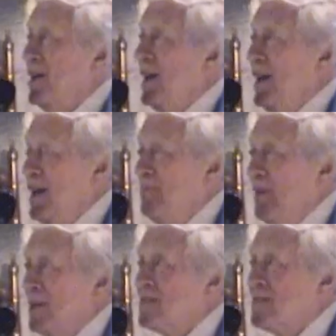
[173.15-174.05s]
he
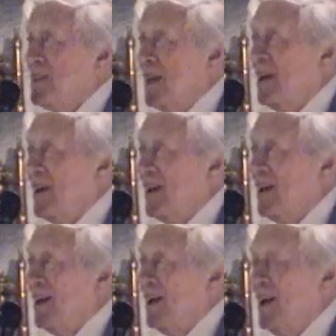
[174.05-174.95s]
must think,
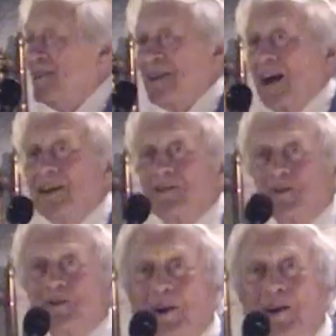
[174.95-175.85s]
as I do,